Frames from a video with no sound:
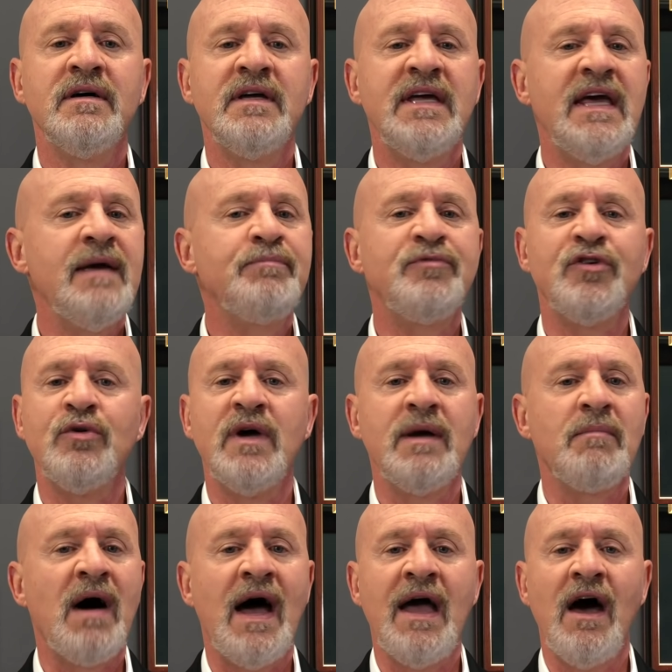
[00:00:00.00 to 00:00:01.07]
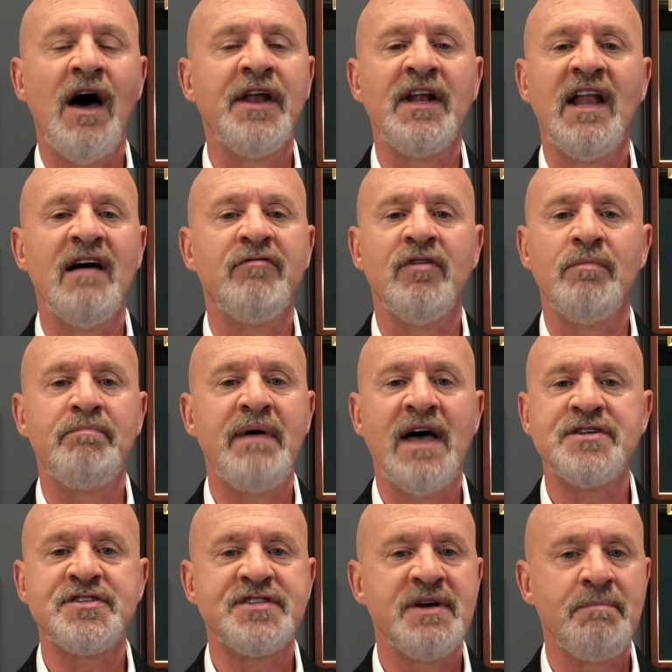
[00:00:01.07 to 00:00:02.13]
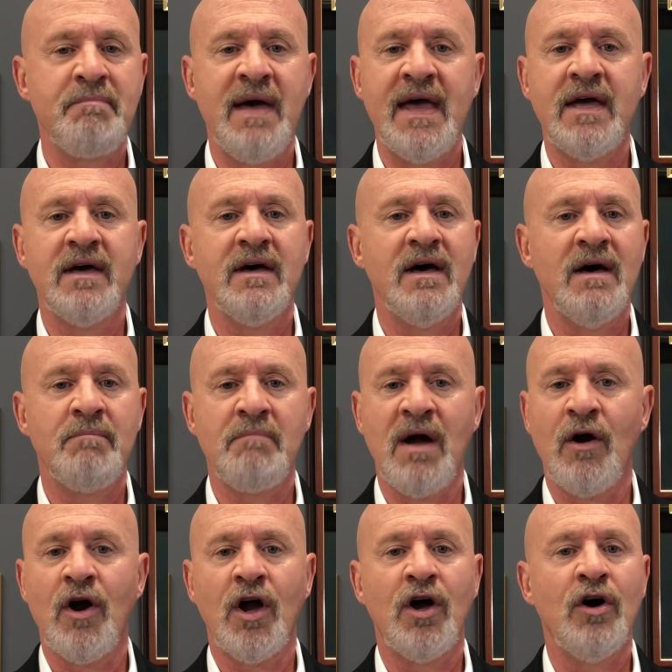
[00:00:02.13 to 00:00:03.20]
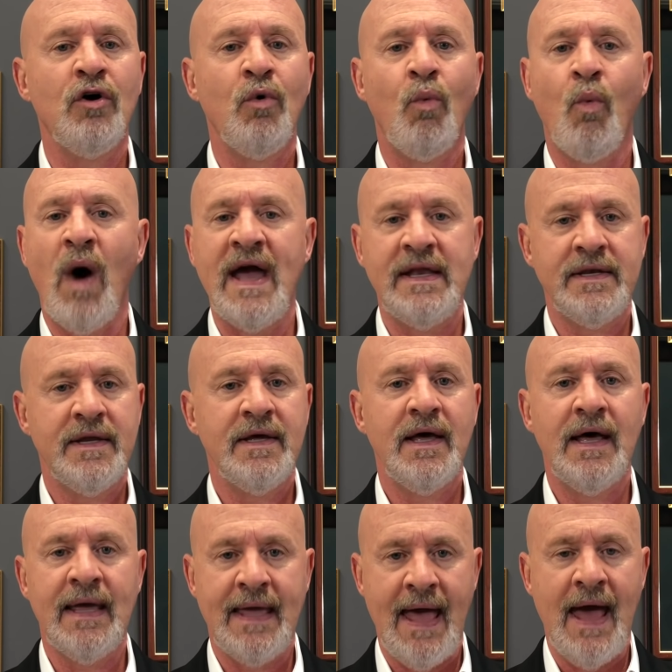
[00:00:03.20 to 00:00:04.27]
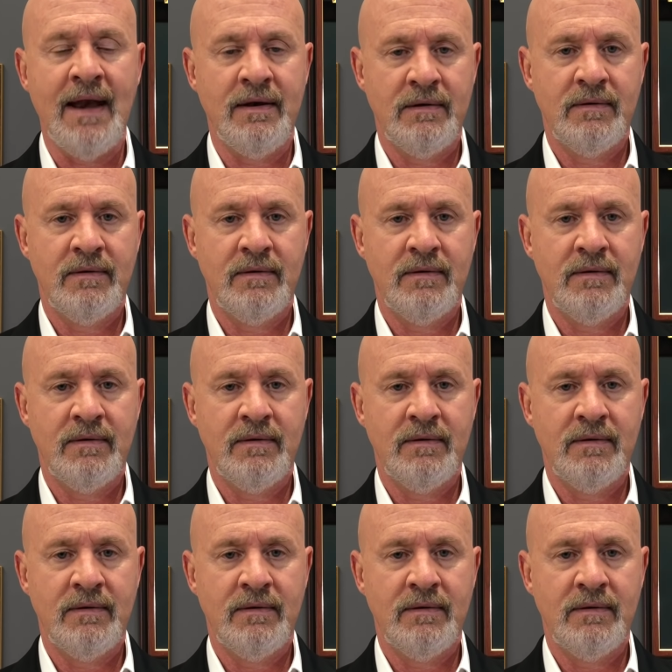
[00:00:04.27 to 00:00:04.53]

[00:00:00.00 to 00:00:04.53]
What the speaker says: keep doing my unlevel best to make America white again.